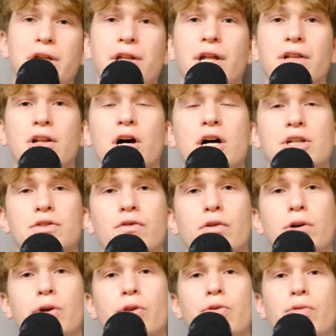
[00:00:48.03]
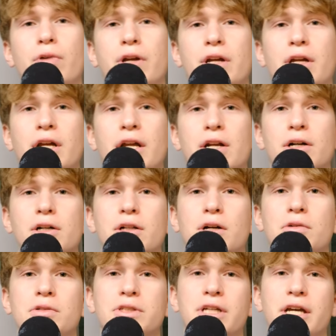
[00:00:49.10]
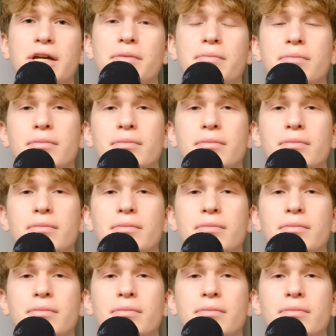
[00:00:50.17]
they lost 4-3 in a close game.